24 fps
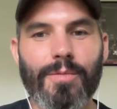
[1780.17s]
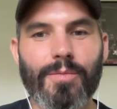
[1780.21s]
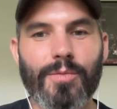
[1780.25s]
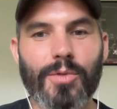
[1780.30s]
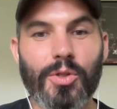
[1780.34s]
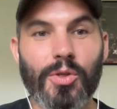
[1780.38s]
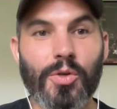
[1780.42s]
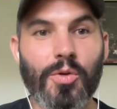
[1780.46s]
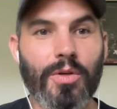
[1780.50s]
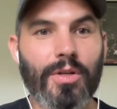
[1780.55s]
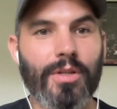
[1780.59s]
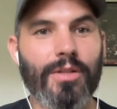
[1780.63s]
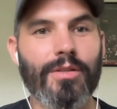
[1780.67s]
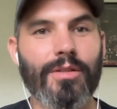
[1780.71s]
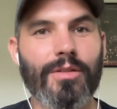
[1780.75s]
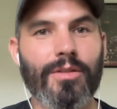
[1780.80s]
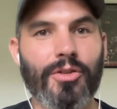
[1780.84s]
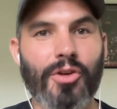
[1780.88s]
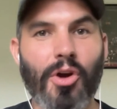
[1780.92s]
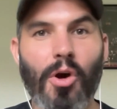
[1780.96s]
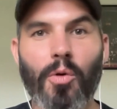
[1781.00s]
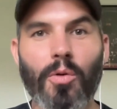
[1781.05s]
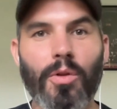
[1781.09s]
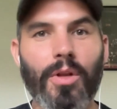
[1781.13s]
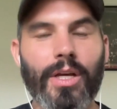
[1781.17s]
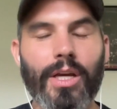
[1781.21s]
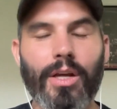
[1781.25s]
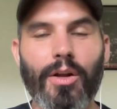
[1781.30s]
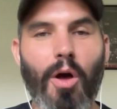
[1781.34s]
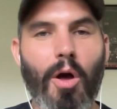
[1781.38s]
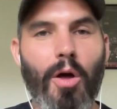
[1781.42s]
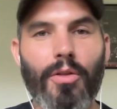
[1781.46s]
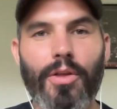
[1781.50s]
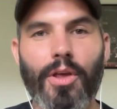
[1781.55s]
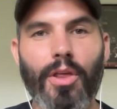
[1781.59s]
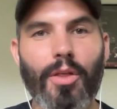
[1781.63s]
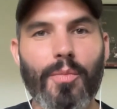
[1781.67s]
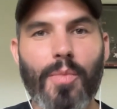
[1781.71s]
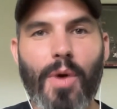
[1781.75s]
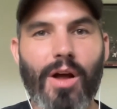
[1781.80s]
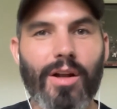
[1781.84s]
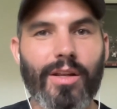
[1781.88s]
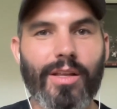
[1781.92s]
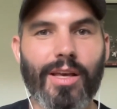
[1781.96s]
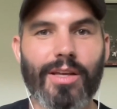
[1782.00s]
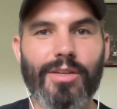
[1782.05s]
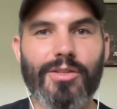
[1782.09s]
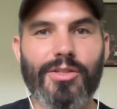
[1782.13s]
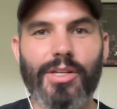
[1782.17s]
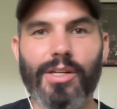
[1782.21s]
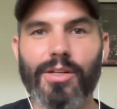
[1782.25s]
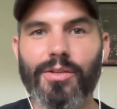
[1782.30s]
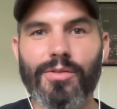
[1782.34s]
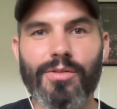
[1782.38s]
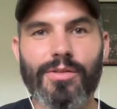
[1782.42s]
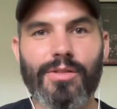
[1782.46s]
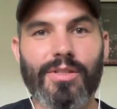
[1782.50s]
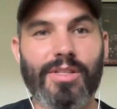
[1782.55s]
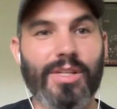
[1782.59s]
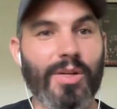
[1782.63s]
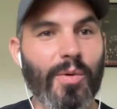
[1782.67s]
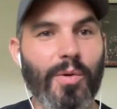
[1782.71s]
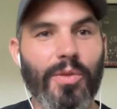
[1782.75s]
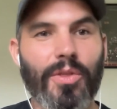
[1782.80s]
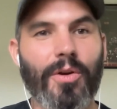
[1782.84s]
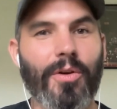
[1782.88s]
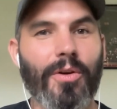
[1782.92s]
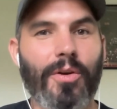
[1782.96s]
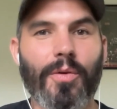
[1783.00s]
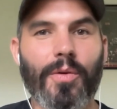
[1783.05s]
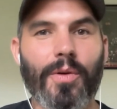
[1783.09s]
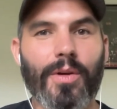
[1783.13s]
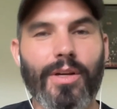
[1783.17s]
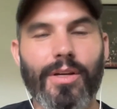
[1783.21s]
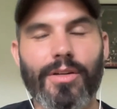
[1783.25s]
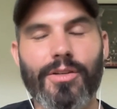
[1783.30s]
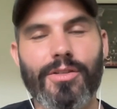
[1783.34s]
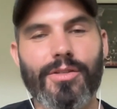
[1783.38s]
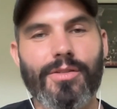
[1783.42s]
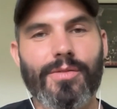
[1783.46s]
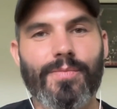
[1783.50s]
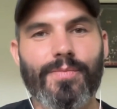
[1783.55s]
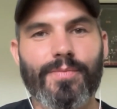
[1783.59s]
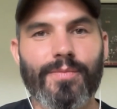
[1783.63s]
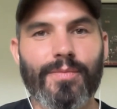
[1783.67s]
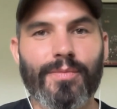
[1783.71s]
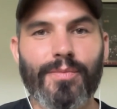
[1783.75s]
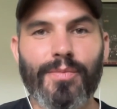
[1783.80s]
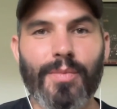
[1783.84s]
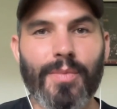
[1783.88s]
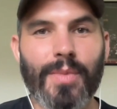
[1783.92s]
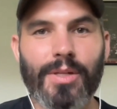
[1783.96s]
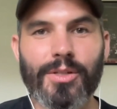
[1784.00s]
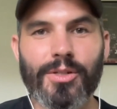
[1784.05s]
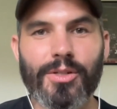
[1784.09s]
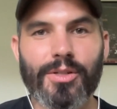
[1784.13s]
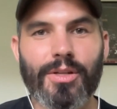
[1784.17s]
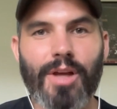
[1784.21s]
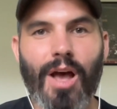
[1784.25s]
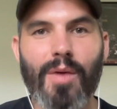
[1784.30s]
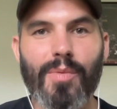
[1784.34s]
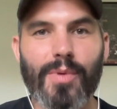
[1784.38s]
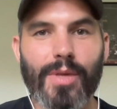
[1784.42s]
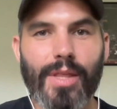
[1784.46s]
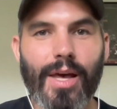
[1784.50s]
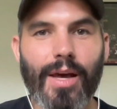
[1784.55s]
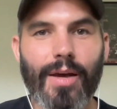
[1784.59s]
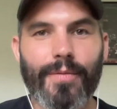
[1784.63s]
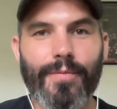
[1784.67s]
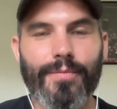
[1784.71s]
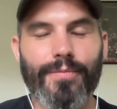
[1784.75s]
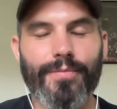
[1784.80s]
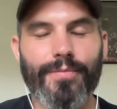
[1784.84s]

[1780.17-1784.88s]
So you can go look at all the other podcast channels, see what they're doing, and just copy that.